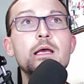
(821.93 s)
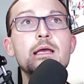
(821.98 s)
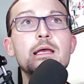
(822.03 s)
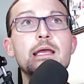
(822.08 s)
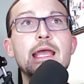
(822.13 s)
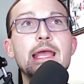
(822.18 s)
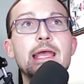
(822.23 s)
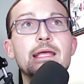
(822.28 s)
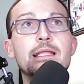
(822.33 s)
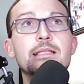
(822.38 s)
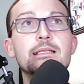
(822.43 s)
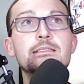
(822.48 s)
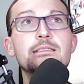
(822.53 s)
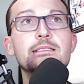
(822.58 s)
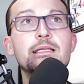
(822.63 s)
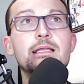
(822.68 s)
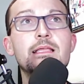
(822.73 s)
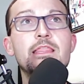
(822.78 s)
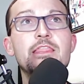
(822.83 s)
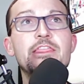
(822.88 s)

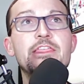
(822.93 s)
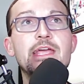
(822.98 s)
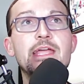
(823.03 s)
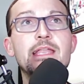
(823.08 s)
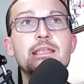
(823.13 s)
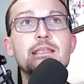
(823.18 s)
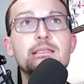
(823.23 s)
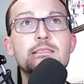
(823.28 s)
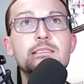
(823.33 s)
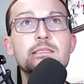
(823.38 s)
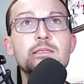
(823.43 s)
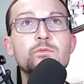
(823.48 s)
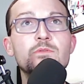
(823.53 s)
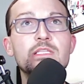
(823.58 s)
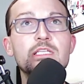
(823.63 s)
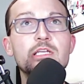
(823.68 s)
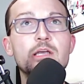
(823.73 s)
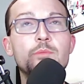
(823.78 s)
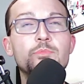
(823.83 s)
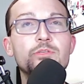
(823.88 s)
and then see what
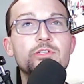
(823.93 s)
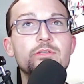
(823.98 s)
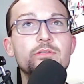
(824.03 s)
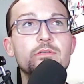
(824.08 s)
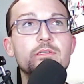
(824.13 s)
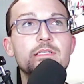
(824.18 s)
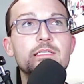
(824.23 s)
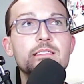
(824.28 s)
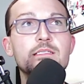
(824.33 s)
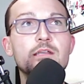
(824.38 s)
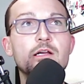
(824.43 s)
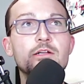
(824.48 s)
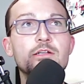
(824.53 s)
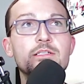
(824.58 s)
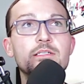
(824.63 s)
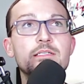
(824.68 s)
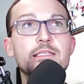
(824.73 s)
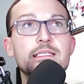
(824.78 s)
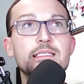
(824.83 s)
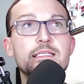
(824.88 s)
the opportunities are
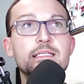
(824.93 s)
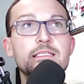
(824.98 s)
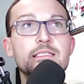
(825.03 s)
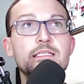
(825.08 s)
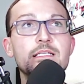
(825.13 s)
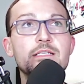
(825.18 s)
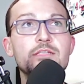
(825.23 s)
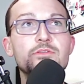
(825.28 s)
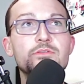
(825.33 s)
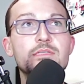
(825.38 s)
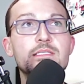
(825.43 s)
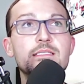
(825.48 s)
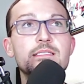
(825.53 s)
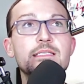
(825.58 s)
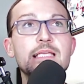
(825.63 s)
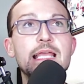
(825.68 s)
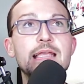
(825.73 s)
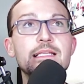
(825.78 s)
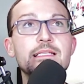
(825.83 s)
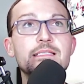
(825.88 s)
to discontinue
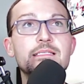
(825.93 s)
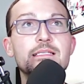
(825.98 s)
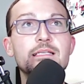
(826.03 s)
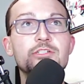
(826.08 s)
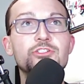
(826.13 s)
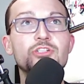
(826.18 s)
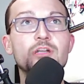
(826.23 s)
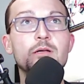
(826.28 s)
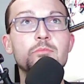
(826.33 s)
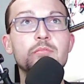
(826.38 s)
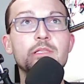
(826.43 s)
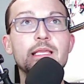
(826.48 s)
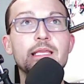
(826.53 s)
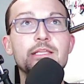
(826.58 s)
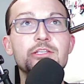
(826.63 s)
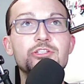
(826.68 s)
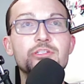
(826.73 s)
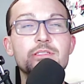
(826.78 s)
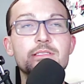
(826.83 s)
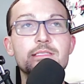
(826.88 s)
any such
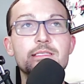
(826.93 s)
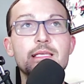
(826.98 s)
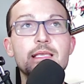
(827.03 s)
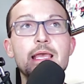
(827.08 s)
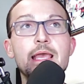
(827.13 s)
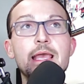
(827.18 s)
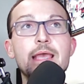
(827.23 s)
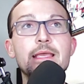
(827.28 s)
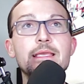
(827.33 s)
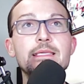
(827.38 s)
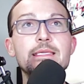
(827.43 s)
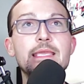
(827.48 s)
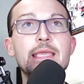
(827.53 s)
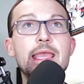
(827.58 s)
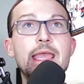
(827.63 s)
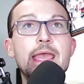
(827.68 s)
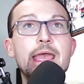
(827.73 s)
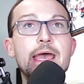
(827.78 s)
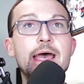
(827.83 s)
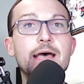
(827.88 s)
obligations.
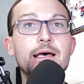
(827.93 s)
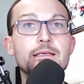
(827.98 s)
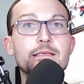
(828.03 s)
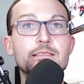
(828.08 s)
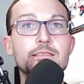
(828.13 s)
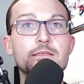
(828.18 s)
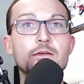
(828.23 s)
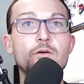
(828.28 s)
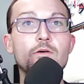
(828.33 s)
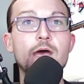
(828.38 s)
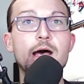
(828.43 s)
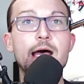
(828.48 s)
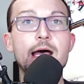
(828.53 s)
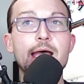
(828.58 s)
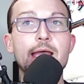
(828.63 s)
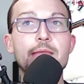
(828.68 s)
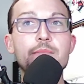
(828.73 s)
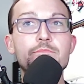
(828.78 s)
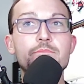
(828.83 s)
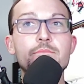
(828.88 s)
Yeah, so
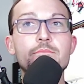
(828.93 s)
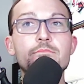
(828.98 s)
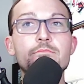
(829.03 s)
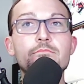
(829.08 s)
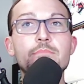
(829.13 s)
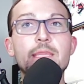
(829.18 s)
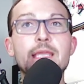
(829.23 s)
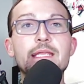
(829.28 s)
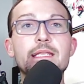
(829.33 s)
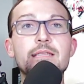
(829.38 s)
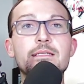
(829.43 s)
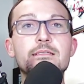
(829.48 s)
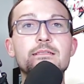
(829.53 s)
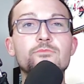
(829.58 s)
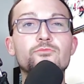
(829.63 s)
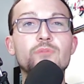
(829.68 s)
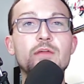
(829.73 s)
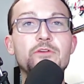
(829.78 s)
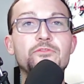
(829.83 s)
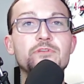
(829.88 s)
I made
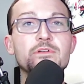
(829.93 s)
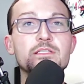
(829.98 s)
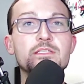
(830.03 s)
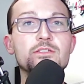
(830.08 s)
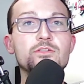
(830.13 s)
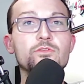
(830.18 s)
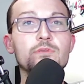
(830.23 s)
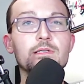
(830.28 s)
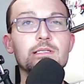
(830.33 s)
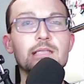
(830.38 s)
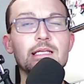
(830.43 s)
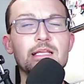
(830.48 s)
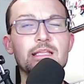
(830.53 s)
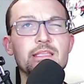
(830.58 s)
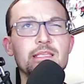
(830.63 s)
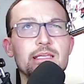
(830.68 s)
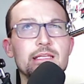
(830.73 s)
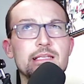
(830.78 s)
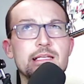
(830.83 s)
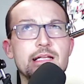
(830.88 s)
reference to it, I
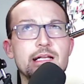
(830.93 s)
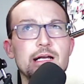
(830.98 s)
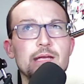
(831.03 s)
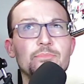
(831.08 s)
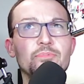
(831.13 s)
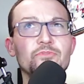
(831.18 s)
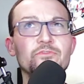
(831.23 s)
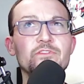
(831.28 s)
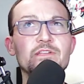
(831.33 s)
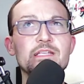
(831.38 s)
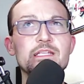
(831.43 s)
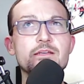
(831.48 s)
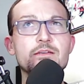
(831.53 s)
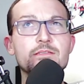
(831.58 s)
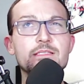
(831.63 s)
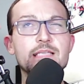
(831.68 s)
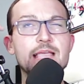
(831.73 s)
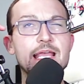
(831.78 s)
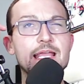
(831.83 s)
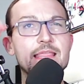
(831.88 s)
think, in a couple
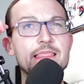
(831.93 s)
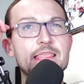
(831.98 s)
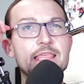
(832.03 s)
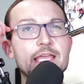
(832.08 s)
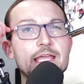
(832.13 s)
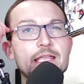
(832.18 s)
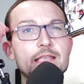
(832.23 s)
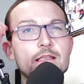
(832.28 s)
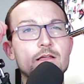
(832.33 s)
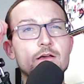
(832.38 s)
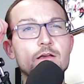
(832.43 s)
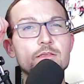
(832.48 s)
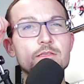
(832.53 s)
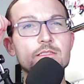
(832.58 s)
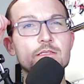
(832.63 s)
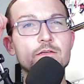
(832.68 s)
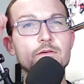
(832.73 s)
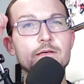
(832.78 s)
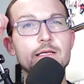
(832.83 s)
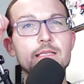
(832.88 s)
videos, and then
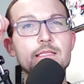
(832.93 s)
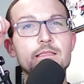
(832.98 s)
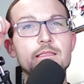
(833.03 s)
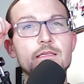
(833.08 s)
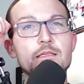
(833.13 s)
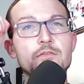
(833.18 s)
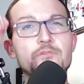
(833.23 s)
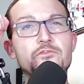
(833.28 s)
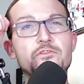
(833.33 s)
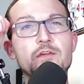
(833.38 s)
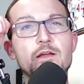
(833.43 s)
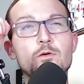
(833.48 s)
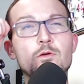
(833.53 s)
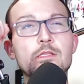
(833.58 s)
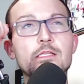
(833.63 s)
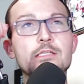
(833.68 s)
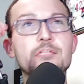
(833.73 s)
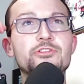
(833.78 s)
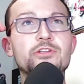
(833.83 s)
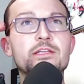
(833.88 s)
also in the
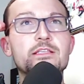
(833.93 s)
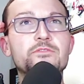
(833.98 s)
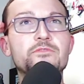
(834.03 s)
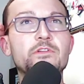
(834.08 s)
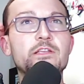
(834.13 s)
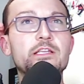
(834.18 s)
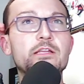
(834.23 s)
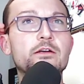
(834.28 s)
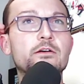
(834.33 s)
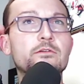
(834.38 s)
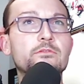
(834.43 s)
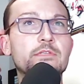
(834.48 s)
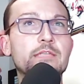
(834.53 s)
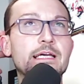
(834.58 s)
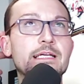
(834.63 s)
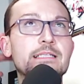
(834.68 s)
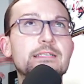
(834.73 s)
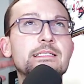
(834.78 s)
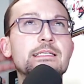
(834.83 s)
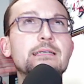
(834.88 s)
farewell address video
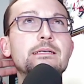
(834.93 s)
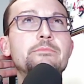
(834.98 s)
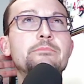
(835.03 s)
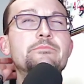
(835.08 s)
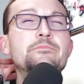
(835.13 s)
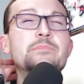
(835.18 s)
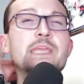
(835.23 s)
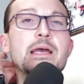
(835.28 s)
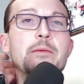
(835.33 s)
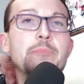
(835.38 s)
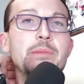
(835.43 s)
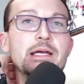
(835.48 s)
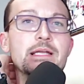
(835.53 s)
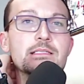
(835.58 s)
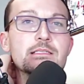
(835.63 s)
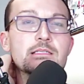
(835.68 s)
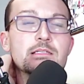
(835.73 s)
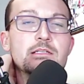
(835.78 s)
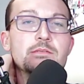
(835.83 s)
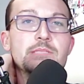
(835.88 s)
that,
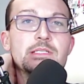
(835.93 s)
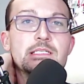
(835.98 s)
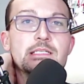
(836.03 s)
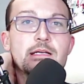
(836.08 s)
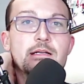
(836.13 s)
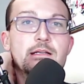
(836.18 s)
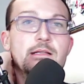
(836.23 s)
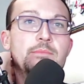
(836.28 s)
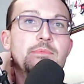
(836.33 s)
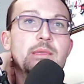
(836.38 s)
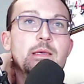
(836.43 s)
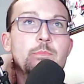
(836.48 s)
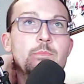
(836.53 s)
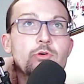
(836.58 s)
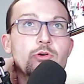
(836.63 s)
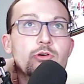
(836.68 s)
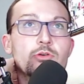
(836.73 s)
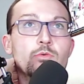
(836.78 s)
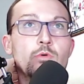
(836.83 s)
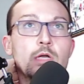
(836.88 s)
Biden's going to be tearing up that
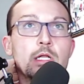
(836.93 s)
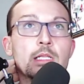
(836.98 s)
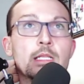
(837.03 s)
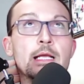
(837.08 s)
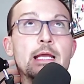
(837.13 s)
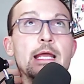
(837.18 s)
border wall.